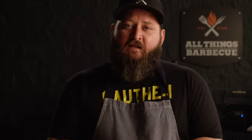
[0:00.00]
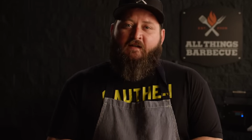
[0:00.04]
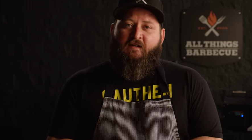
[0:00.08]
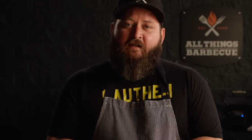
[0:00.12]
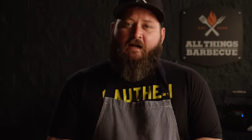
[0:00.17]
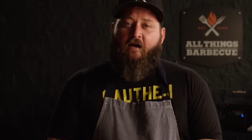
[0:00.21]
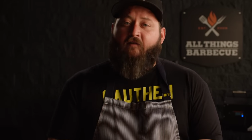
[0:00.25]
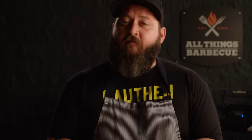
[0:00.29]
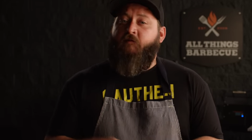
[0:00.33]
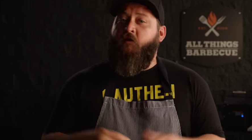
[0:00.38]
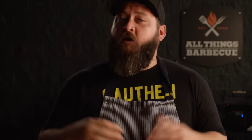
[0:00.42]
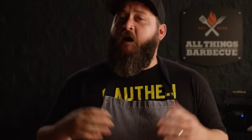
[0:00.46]

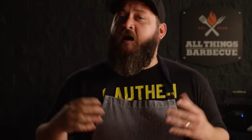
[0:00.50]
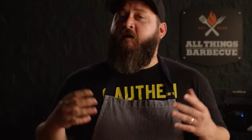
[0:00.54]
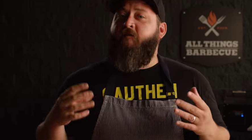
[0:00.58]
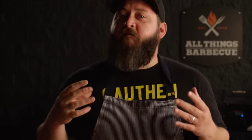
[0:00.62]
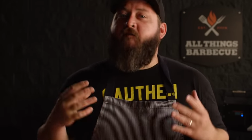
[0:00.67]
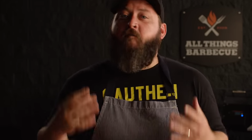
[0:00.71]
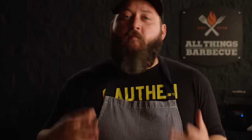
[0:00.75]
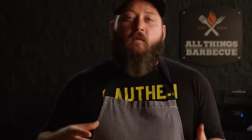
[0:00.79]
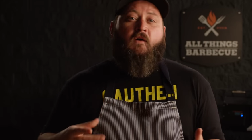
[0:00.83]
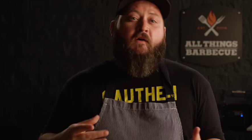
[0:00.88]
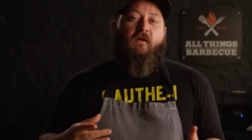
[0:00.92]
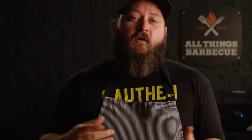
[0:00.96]
Now, if you're not
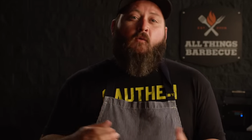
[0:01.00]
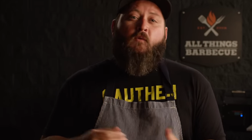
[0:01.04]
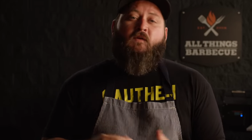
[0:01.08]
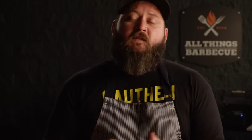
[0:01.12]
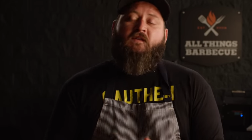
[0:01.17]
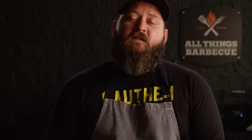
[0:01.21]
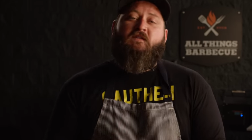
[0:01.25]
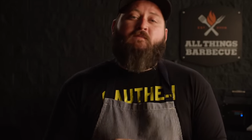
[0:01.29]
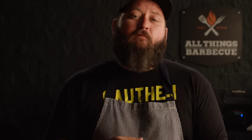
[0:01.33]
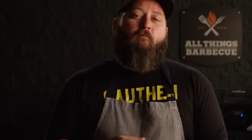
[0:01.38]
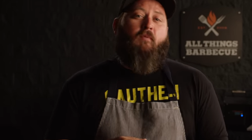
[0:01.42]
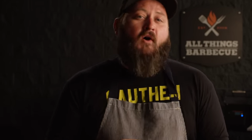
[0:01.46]
familiar with
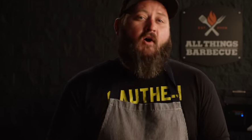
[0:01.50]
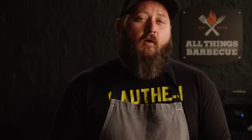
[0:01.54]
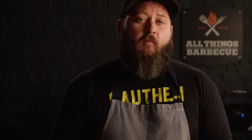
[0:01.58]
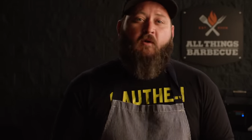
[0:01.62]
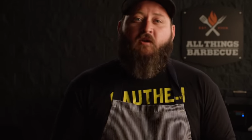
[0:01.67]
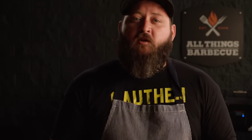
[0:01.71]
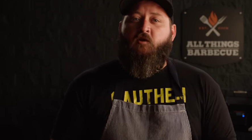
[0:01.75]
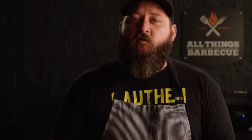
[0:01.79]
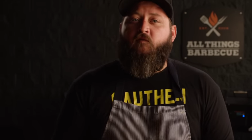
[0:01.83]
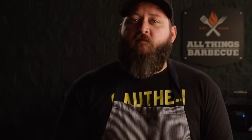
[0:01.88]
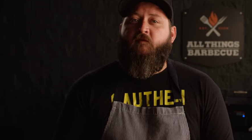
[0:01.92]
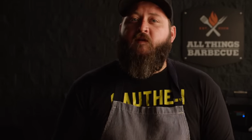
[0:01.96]
this
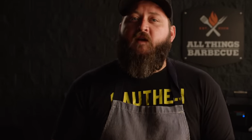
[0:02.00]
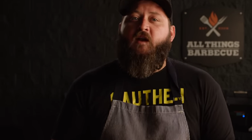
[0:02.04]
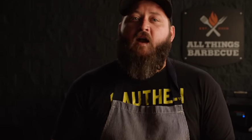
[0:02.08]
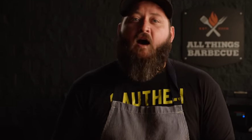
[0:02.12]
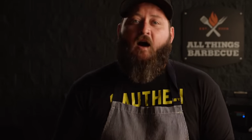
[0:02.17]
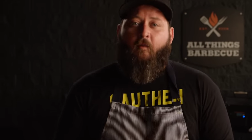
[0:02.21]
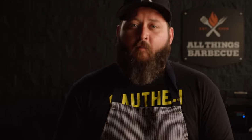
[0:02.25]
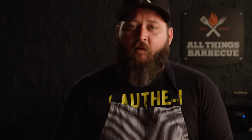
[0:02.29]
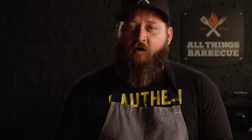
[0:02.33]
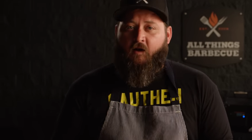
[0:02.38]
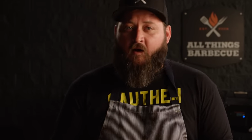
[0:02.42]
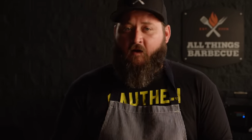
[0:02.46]
barbecue
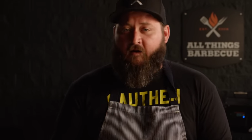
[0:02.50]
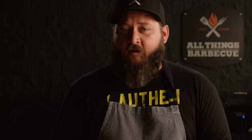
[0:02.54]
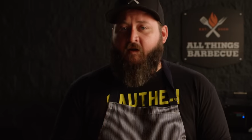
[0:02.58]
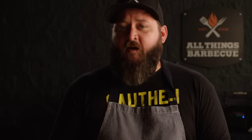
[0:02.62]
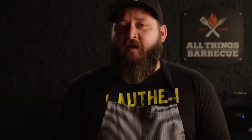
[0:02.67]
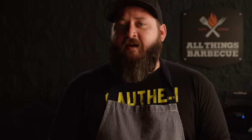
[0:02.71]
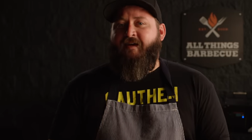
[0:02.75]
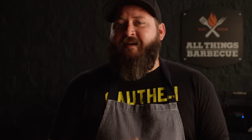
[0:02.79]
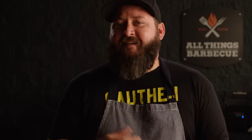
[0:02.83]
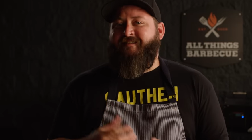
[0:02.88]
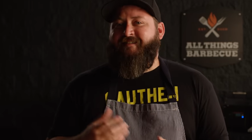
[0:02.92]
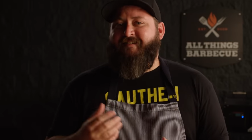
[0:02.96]
phenomenon,
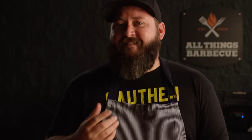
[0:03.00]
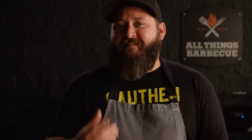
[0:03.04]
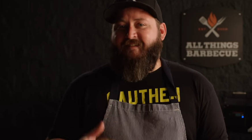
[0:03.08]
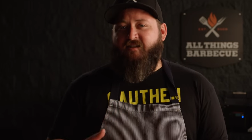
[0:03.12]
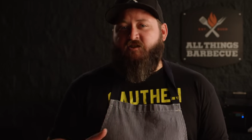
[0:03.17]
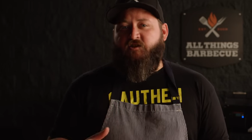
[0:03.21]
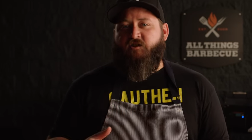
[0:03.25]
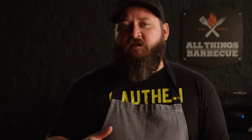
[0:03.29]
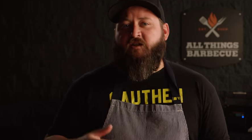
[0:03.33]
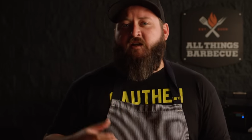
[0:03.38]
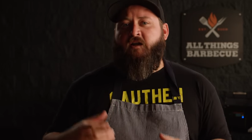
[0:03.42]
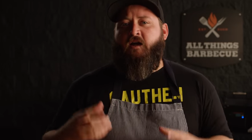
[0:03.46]
it's
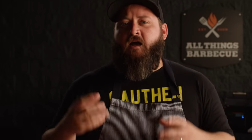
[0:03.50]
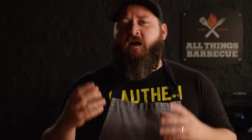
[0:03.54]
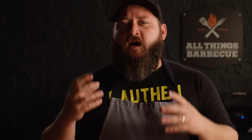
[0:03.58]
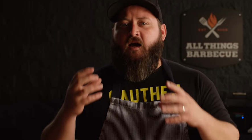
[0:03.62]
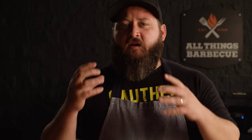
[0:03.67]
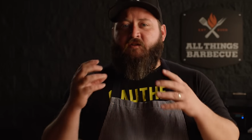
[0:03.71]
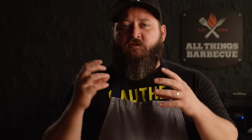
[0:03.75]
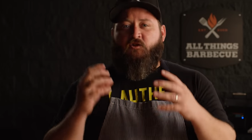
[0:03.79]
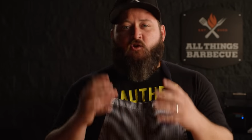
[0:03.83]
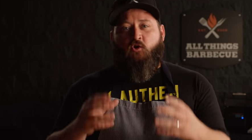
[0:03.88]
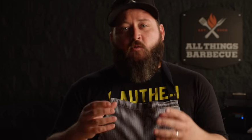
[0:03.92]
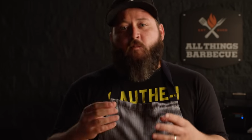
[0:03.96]
essentially a
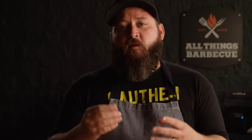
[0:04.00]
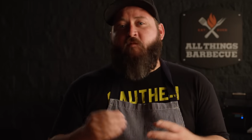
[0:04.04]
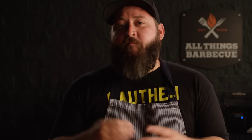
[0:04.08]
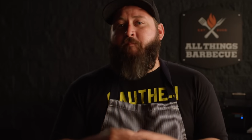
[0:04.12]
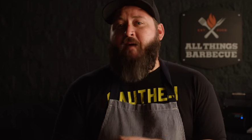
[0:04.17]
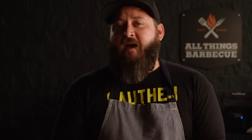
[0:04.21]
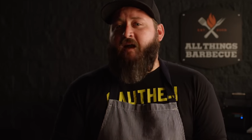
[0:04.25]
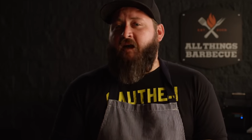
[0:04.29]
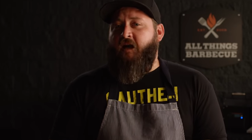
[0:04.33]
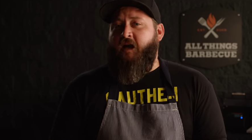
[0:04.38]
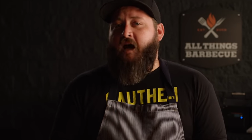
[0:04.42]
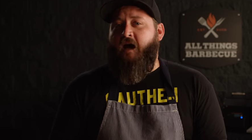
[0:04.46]
tube of
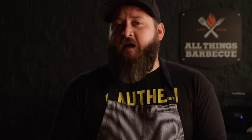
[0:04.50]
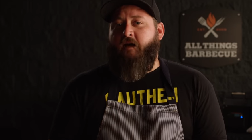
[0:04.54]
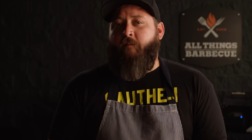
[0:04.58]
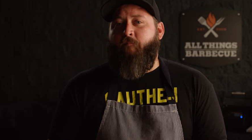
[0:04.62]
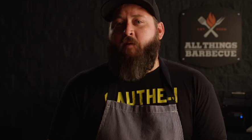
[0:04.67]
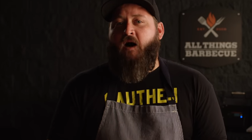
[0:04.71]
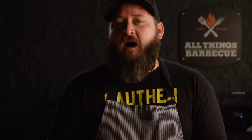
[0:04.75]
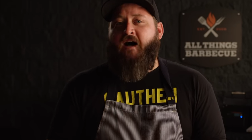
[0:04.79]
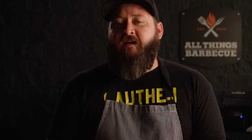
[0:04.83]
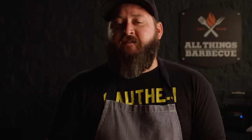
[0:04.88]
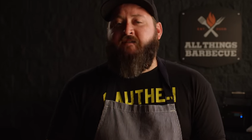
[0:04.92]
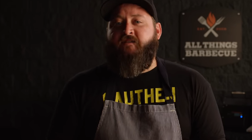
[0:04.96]
manicotti
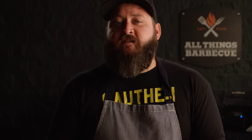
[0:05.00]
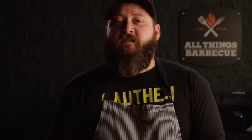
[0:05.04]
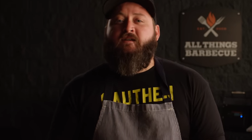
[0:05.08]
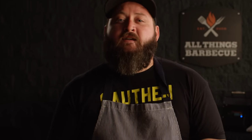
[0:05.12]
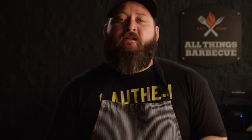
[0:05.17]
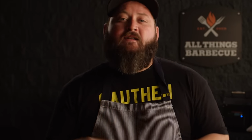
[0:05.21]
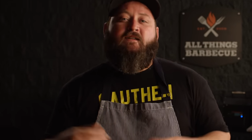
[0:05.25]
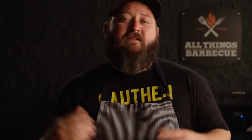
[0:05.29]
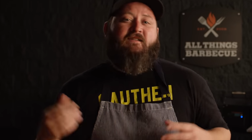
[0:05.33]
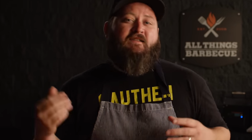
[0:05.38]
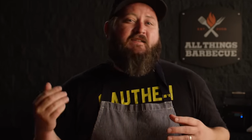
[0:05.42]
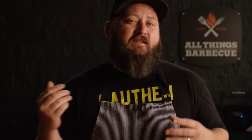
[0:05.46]
pasta
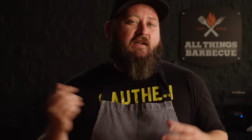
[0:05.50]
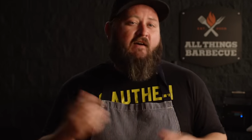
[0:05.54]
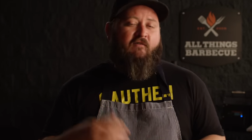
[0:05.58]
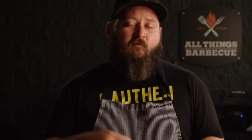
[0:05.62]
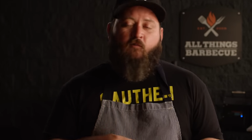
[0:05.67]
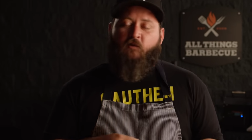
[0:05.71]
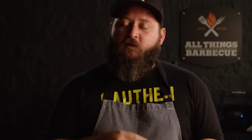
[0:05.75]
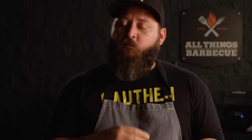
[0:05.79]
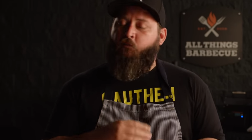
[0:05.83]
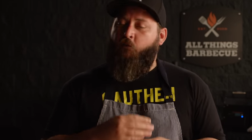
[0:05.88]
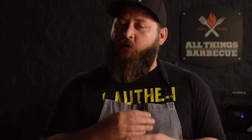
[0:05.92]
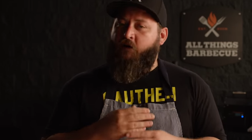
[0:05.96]
that's stuffed
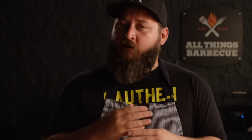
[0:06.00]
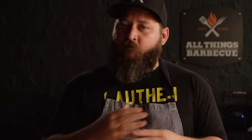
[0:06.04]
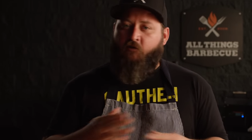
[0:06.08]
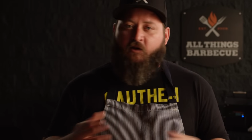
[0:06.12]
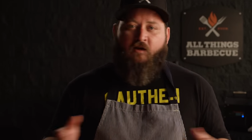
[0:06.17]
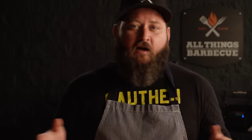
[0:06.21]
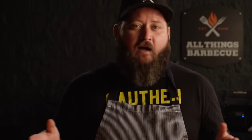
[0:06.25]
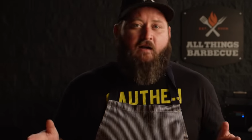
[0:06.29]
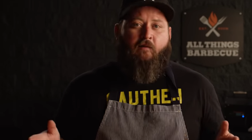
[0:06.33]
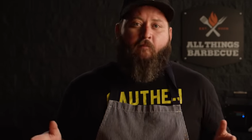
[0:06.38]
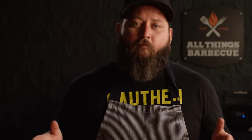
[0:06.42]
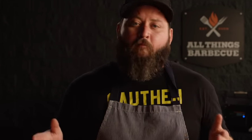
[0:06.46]
with whatever
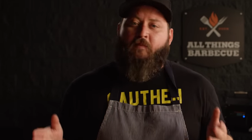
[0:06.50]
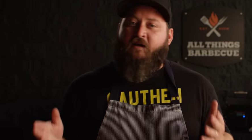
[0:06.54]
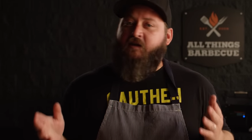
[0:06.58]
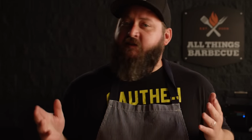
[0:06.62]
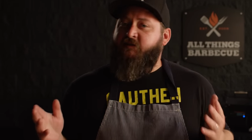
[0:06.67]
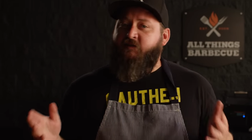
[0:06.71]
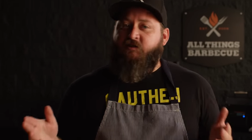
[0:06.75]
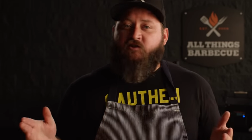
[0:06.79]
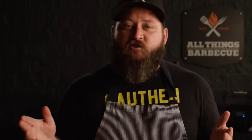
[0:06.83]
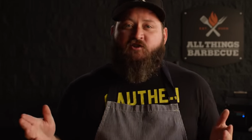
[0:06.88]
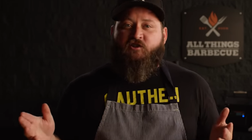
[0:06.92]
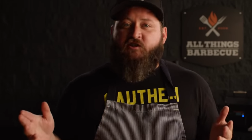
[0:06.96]
kind of
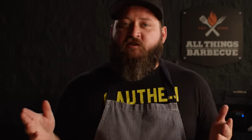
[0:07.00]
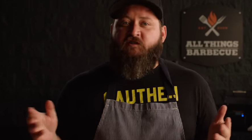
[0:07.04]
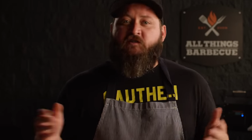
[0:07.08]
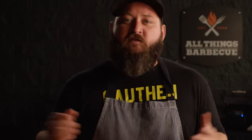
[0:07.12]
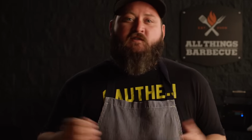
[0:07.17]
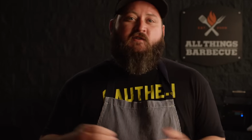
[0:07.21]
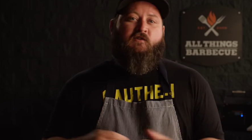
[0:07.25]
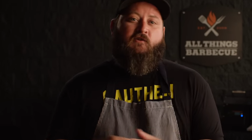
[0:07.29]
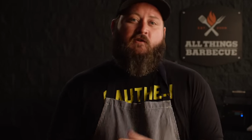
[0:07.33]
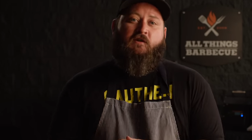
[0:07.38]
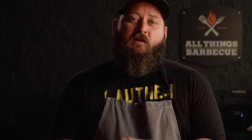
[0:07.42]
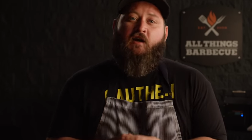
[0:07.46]
meats and cheeses
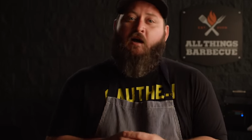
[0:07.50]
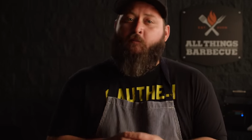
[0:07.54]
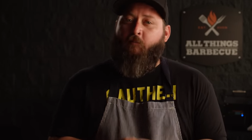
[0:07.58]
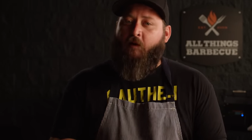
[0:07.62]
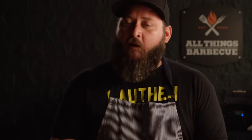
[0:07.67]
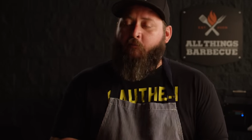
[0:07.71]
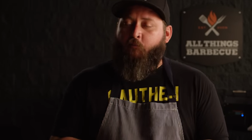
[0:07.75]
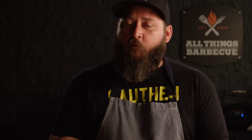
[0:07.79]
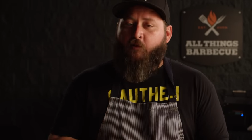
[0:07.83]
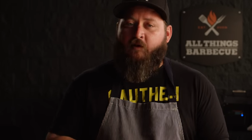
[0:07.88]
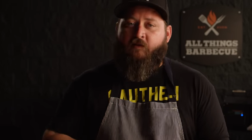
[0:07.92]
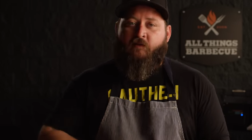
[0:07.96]
you can come
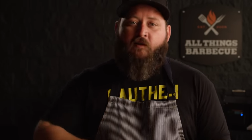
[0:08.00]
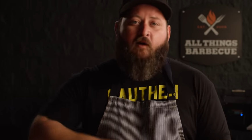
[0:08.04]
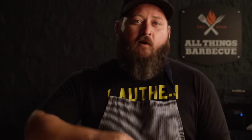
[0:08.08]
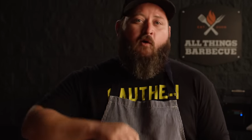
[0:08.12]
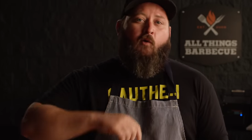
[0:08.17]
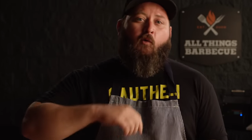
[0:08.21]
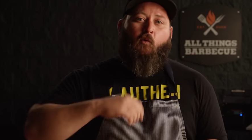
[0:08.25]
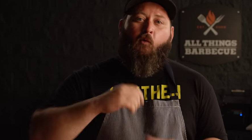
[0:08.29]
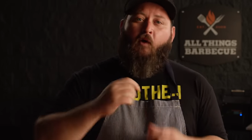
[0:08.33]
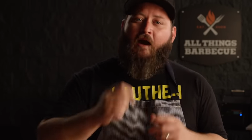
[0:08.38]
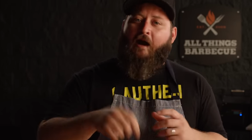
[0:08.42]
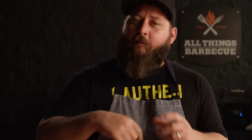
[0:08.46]
up with,
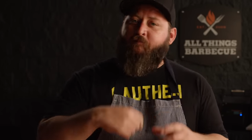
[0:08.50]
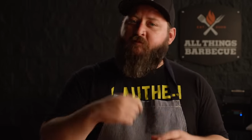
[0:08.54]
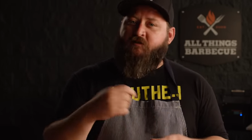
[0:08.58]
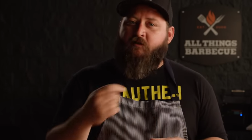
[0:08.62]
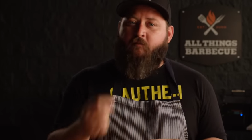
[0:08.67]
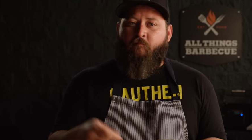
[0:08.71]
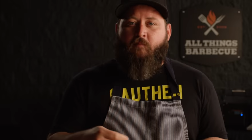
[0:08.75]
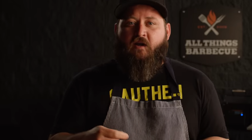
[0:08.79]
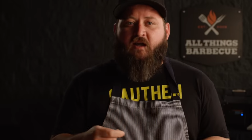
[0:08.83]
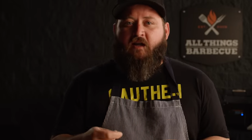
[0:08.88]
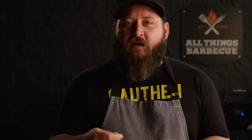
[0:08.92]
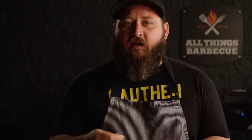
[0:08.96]
wrapped
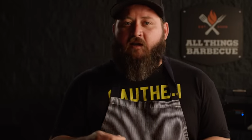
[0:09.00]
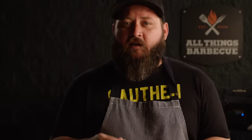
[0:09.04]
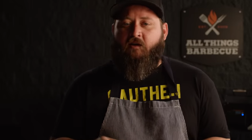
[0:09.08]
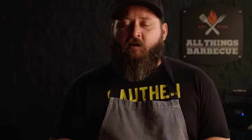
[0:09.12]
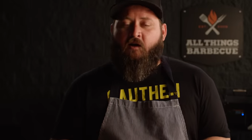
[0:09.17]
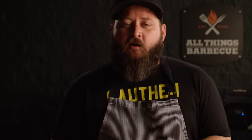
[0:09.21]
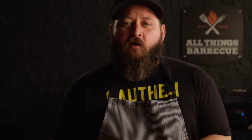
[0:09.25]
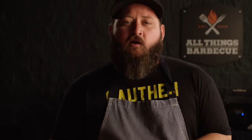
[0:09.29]
in bacon,